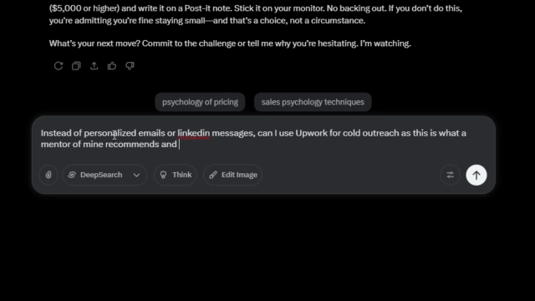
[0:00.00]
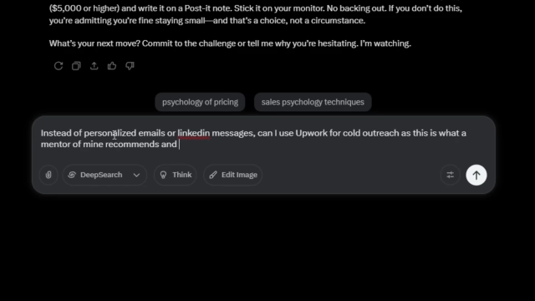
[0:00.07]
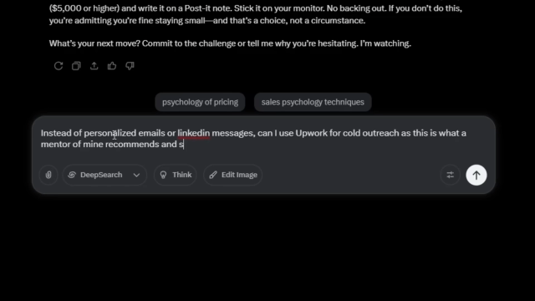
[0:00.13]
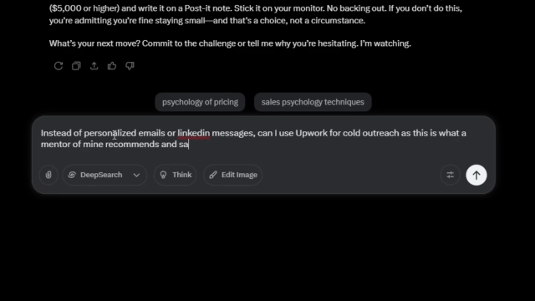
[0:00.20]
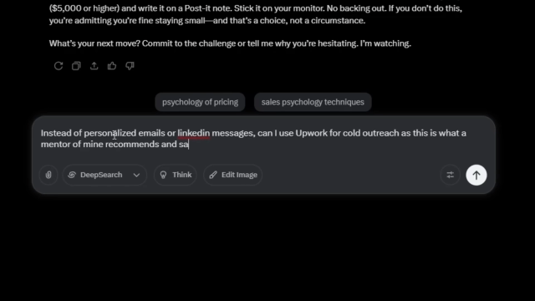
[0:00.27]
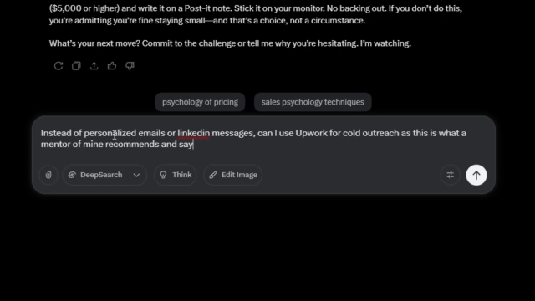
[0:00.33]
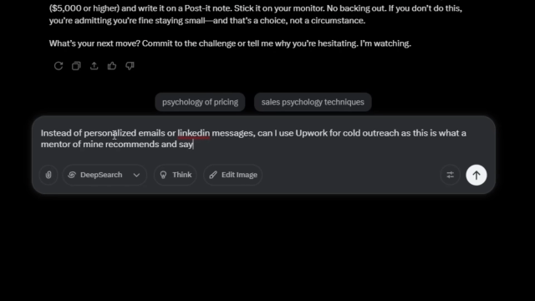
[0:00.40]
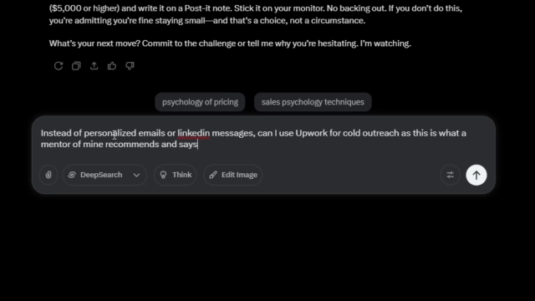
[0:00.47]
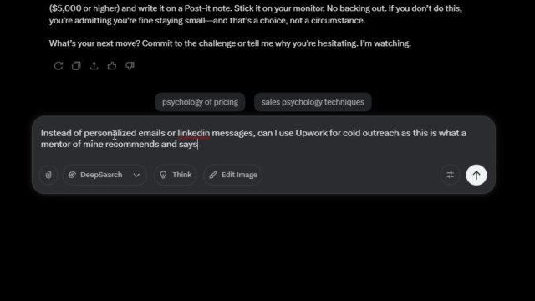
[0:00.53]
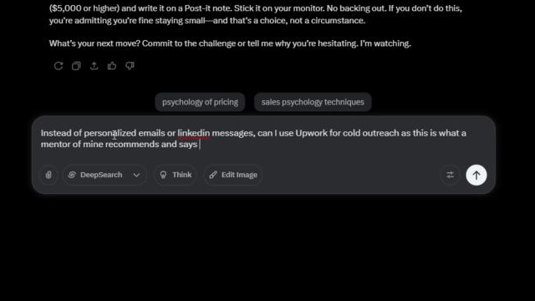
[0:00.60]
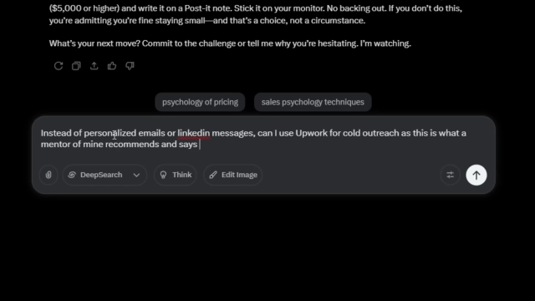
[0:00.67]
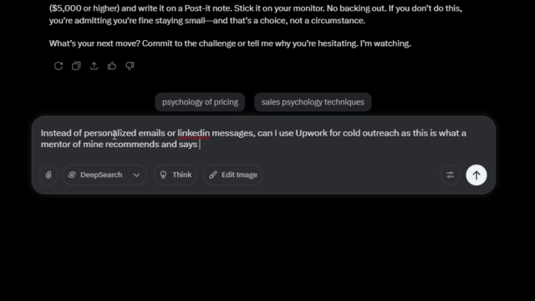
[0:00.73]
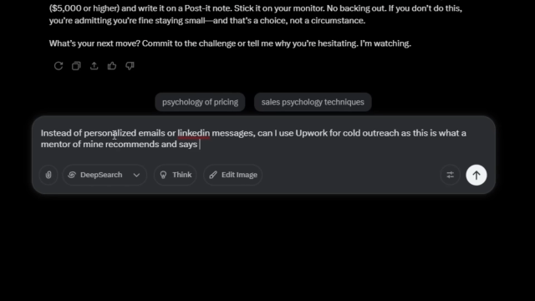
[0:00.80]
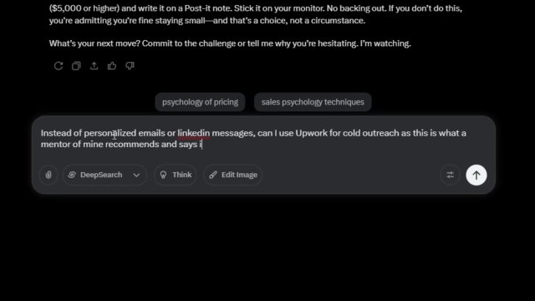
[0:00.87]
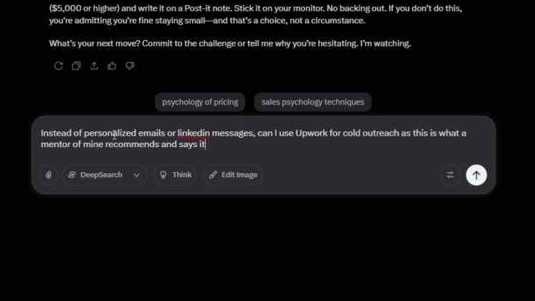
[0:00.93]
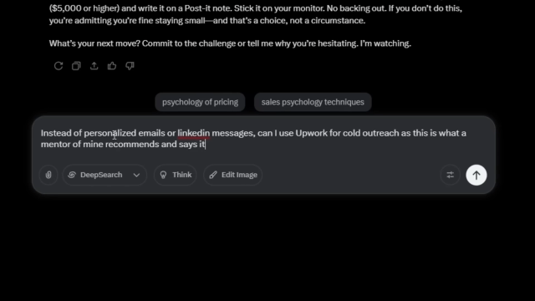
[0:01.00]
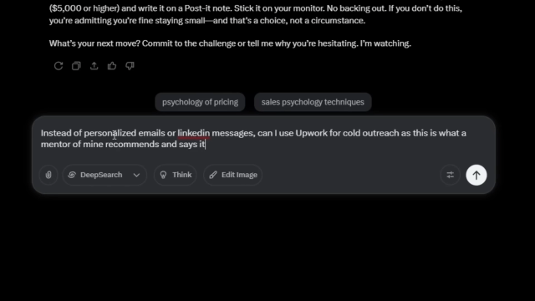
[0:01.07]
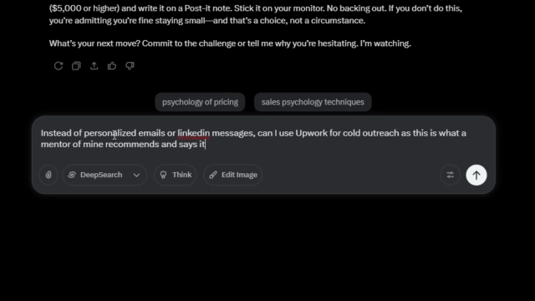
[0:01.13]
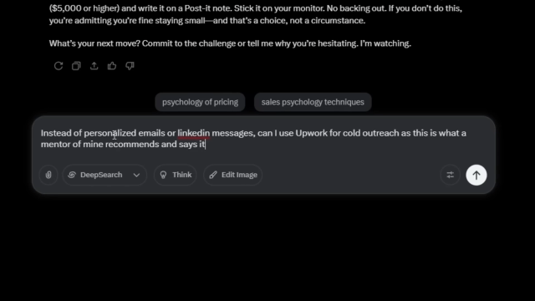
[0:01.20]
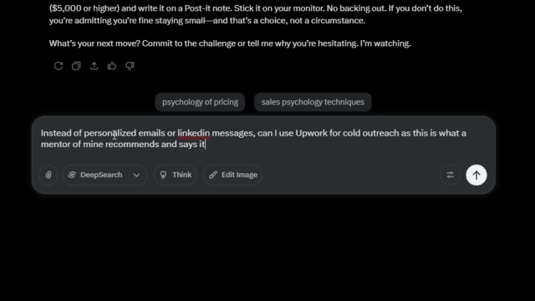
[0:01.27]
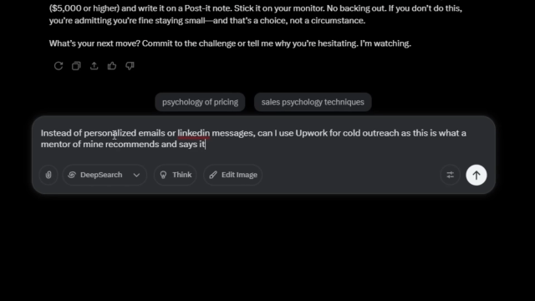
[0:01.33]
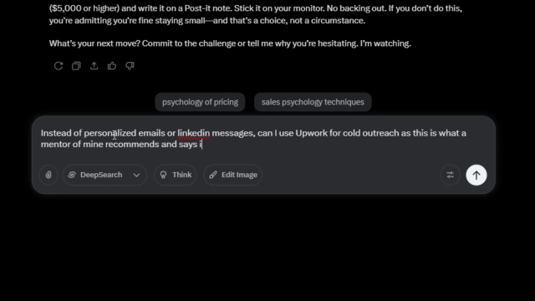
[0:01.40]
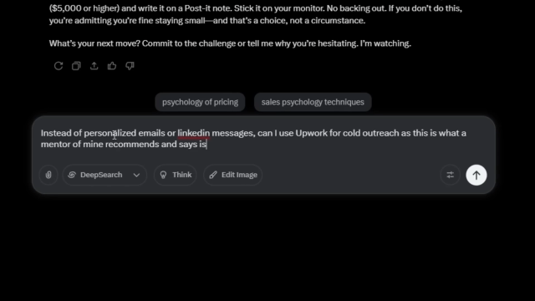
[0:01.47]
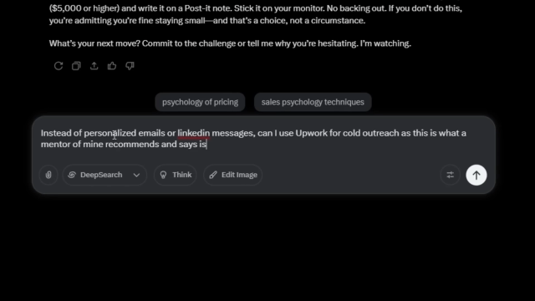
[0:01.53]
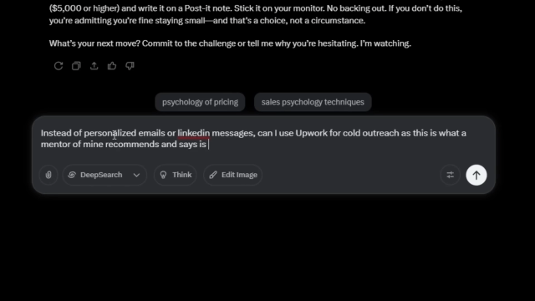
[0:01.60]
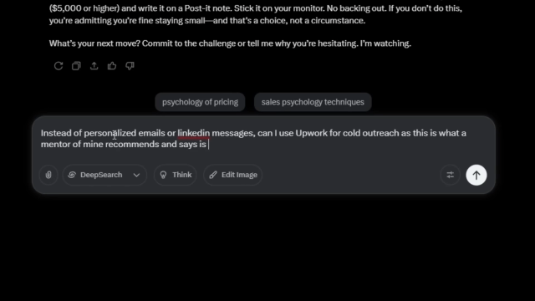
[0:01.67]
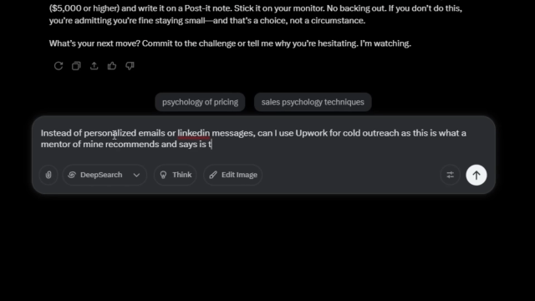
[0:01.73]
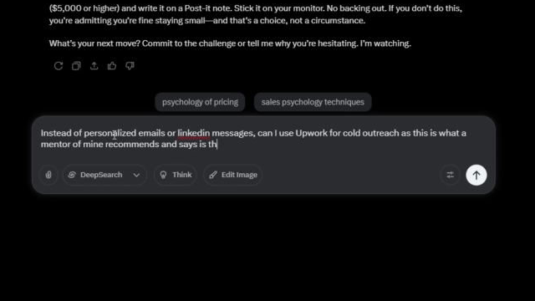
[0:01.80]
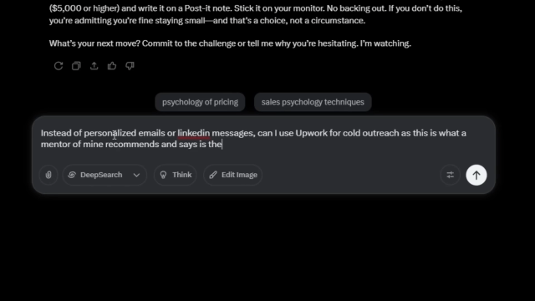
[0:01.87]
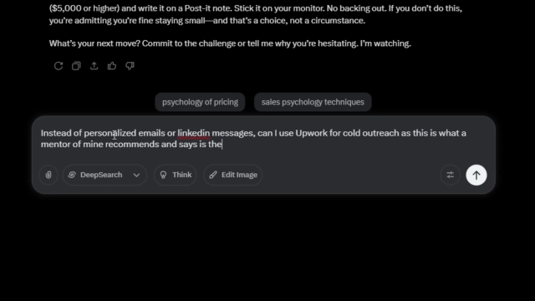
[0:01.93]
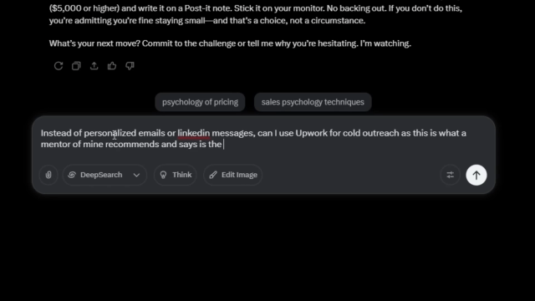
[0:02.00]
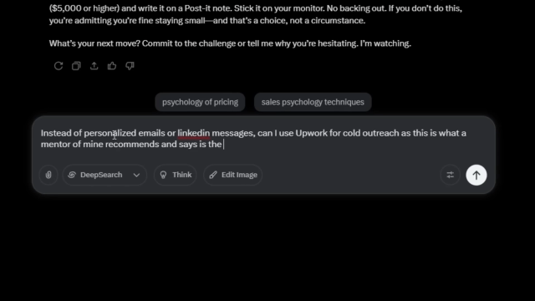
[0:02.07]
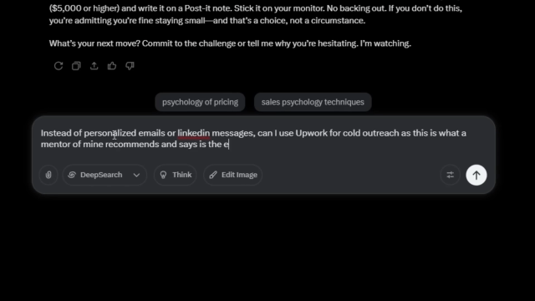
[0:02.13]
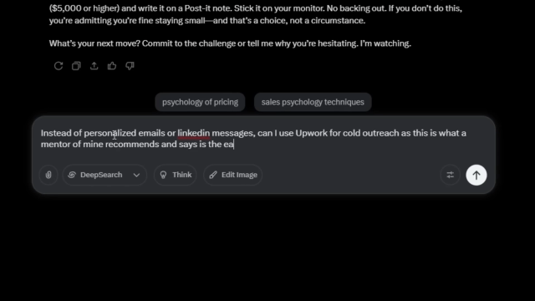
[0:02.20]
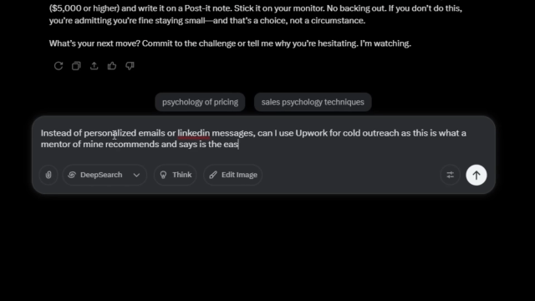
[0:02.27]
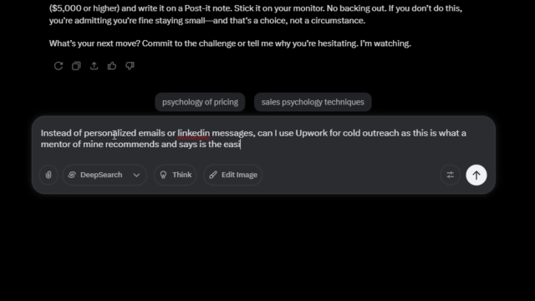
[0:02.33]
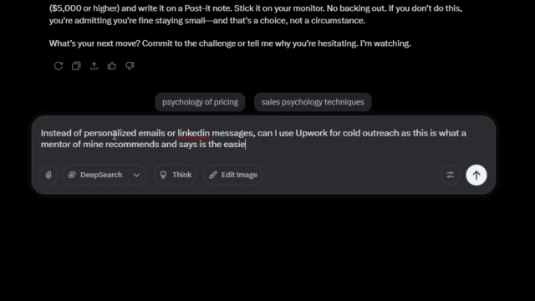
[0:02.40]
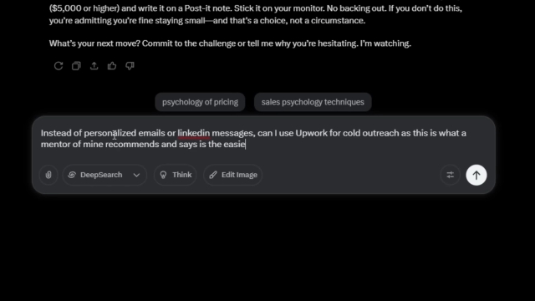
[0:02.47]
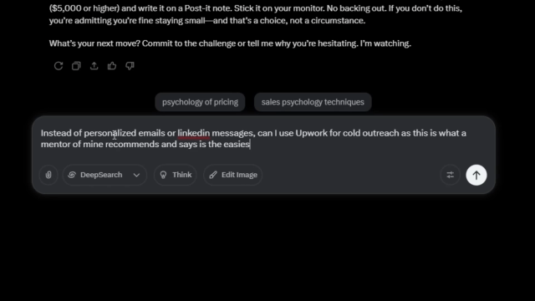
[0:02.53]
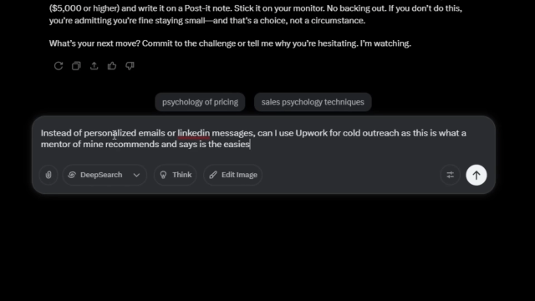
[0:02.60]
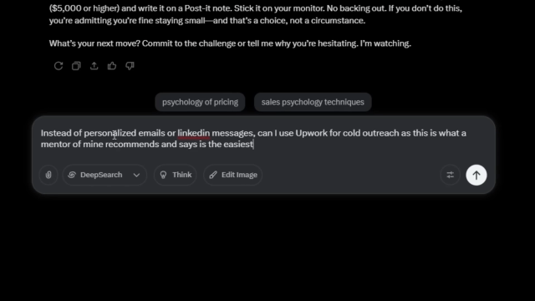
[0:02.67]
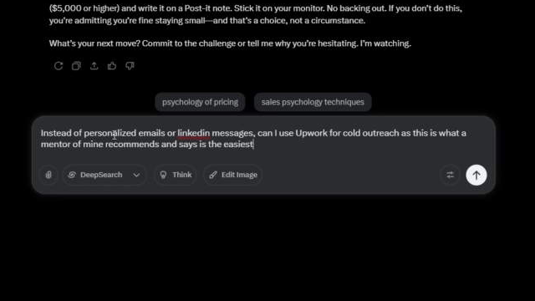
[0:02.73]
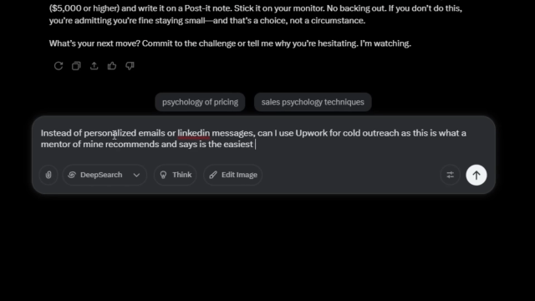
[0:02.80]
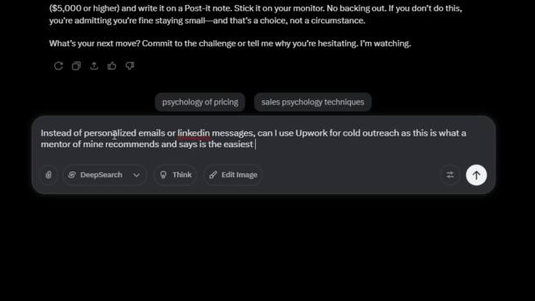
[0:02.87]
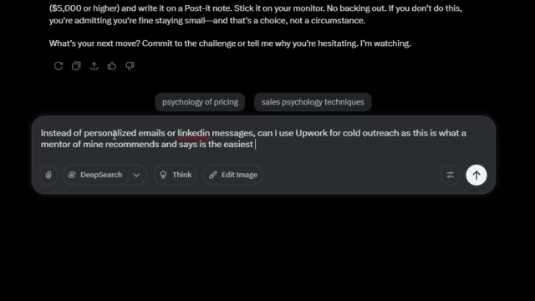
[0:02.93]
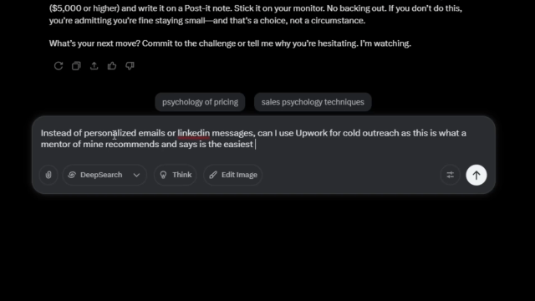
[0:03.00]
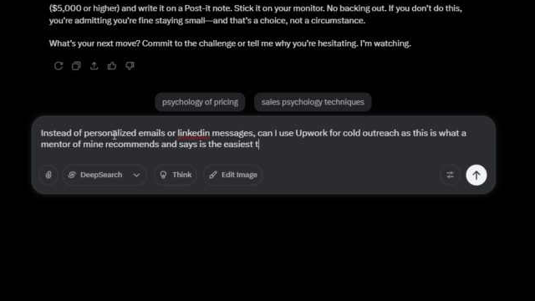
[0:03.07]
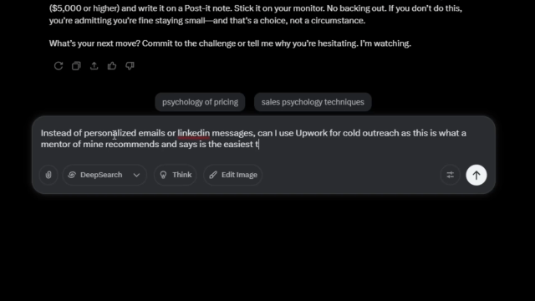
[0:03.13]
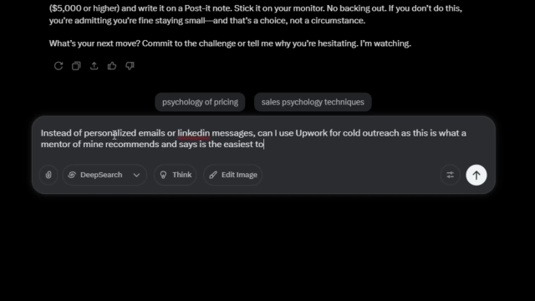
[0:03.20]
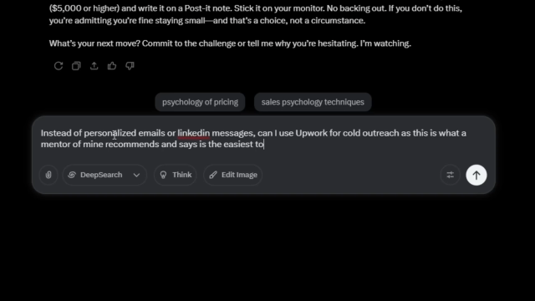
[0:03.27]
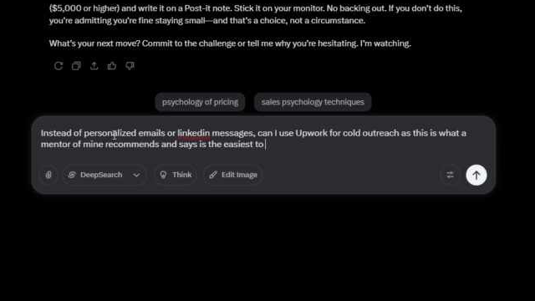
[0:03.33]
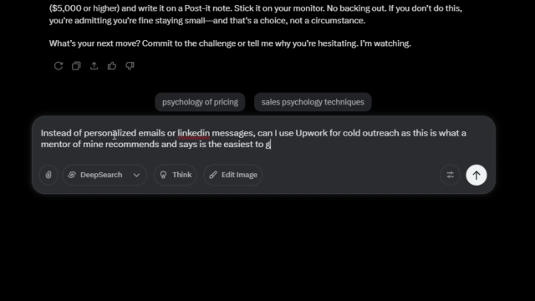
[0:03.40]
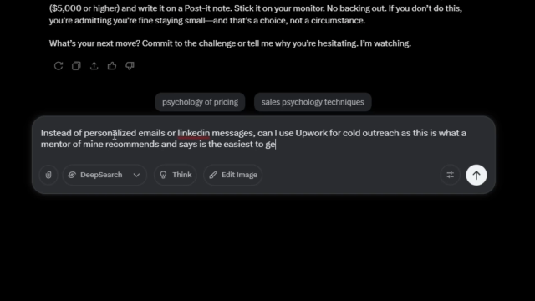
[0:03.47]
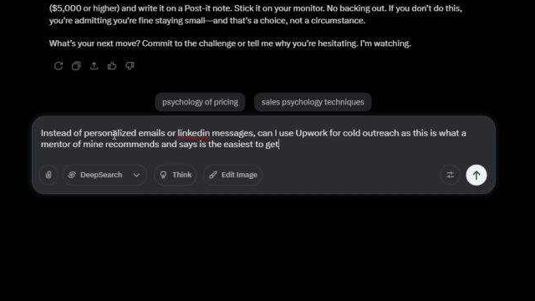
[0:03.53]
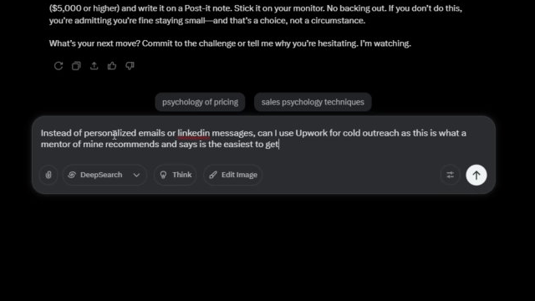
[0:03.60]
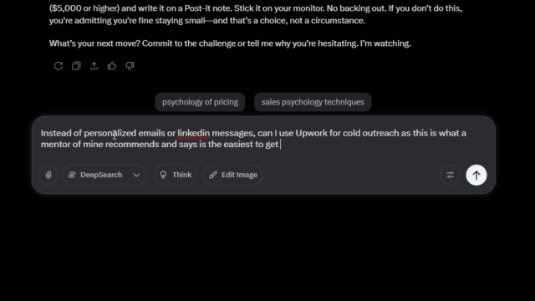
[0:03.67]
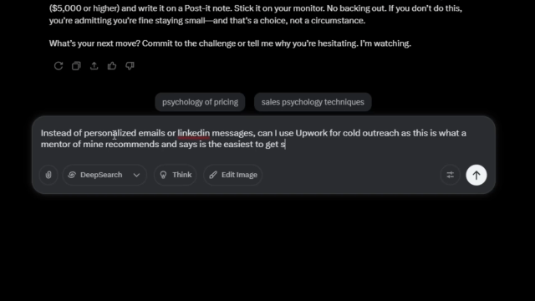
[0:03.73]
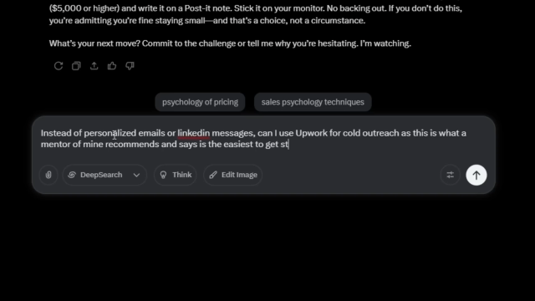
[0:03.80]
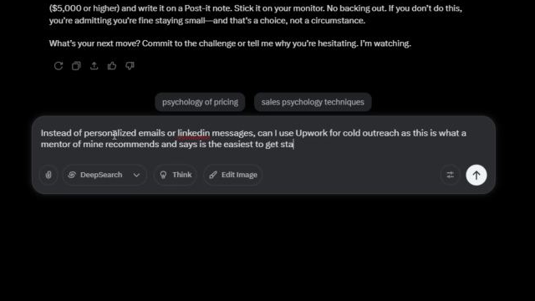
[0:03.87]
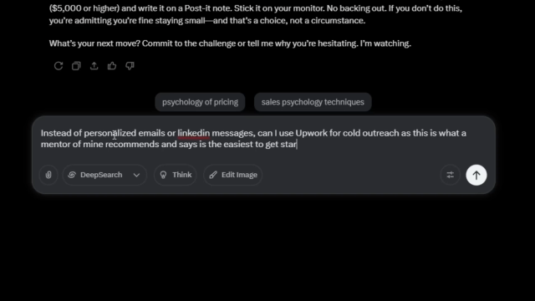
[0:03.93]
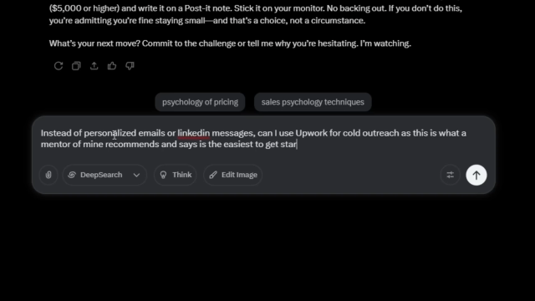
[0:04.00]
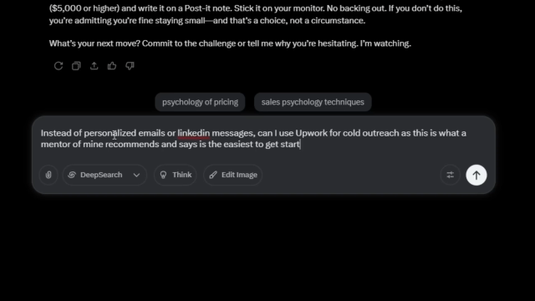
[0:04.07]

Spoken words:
(no speaker visible)